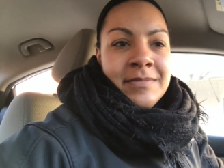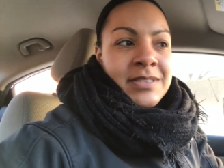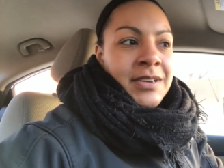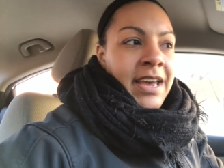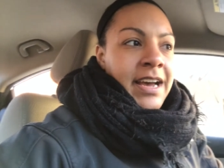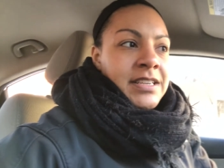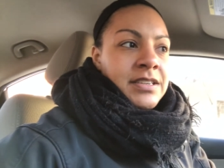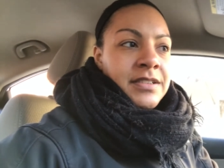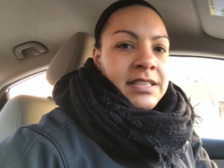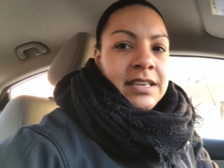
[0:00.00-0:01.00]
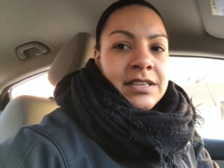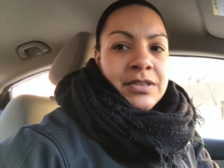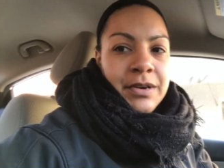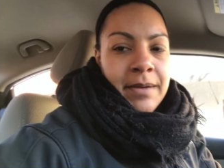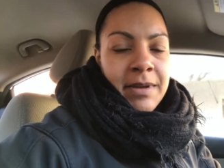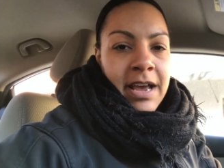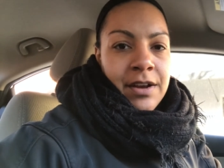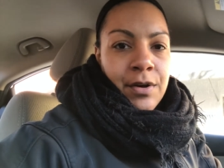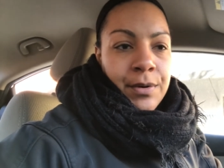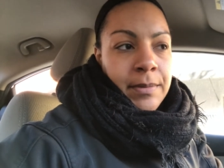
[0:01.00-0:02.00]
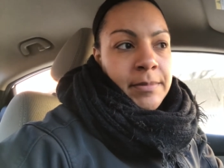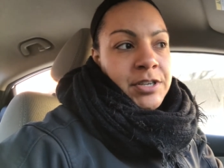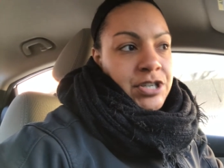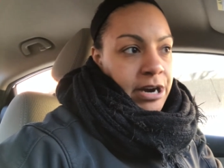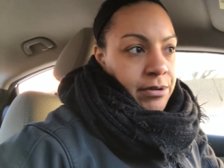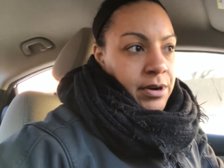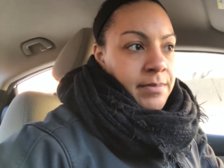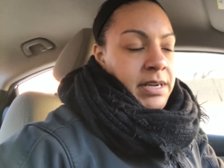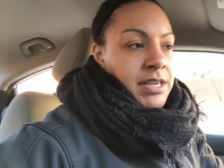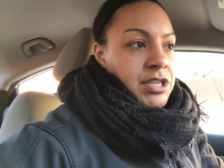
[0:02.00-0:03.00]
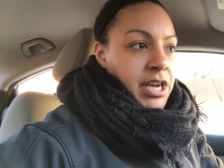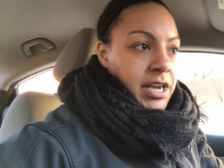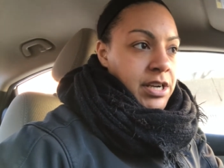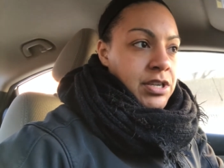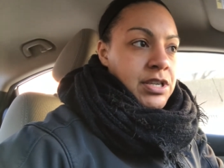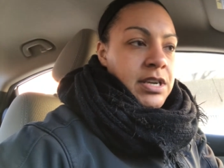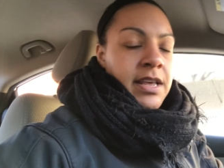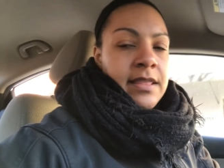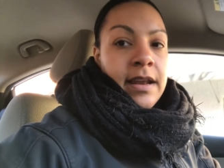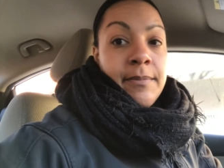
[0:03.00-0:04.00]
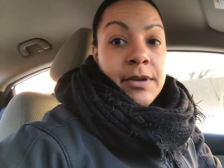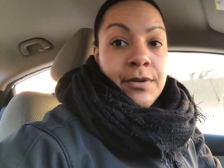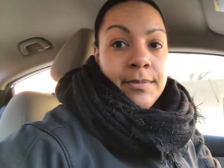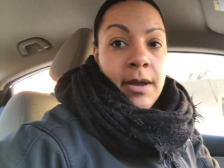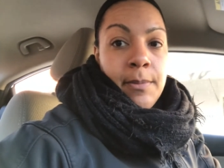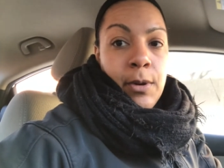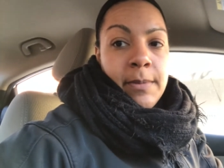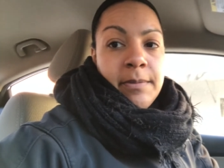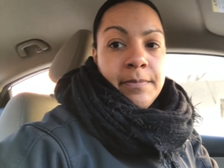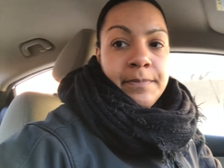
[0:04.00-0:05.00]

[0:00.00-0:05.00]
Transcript: So yeah, so let's get to it. I'm gonna head home, I'm gonna shower, I'm gonna get changed, and then I'm gonna go to my appointment.